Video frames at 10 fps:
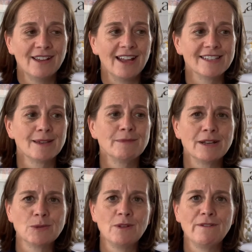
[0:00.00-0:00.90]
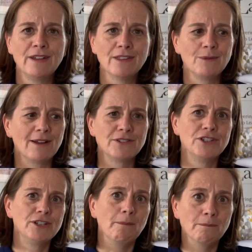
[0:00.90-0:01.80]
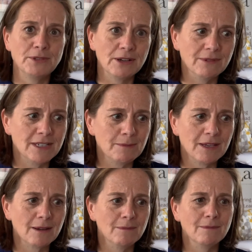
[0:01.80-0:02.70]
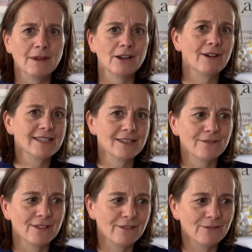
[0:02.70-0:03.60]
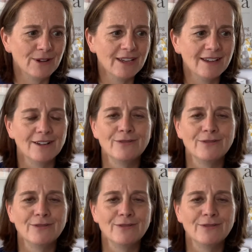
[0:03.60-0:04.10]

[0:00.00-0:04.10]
And sometimes we feel that we have to jump, don't we, to become aggressive if we